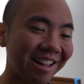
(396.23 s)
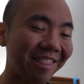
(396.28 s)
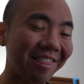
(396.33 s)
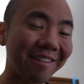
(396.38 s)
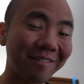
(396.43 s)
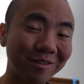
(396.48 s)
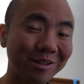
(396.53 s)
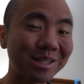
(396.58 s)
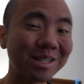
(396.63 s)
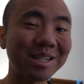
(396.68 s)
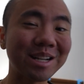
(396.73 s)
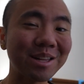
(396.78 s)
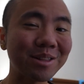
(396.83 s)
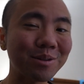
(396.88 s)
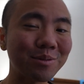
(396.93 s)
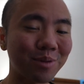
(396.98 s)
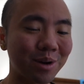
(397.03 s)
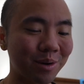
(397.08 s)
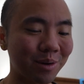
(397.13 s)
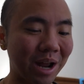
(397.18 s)
There was another
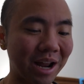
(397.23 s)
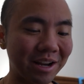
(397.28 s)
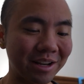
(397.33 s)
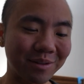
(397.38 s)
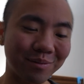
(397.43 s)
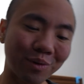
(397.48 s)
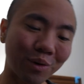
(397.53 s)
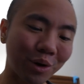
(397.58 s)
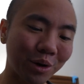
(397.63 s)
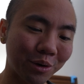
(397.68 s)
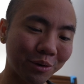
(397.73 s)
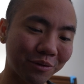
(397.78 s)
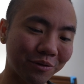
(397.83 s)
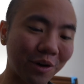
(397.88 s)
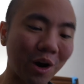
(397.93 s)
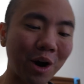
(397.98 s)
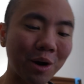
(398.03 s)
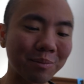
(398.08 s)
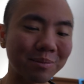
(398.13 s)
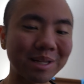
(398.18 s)
one at Royal
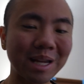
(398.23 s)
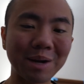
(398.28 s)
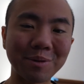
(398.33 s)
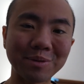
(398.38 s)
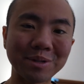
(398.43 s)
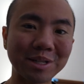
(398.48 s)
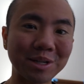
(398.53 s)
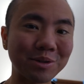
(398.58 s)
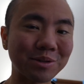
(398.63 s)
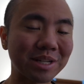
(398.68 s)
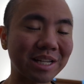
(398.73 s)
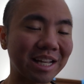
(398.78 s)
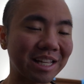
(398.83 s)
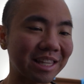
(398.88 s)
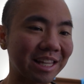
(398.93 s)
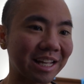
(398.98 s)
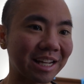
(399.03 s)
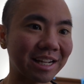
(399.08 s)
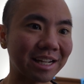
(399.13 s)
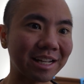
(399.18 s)
Farms I was using at
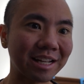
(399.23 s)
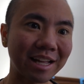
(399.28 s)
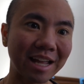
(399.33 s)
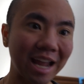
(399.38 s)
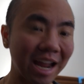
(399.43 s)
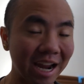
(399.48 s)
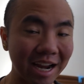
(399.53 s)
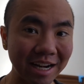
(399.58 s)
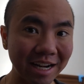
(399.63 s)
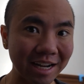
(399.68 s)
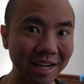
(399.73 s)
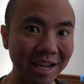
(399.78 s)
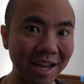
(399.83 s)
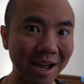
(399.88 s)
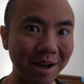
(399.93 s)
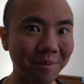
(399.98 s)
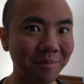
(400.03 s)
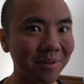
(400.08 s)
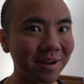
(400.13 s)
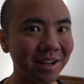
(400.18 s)
like 8
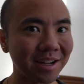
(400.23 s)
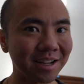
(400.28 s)
a.m.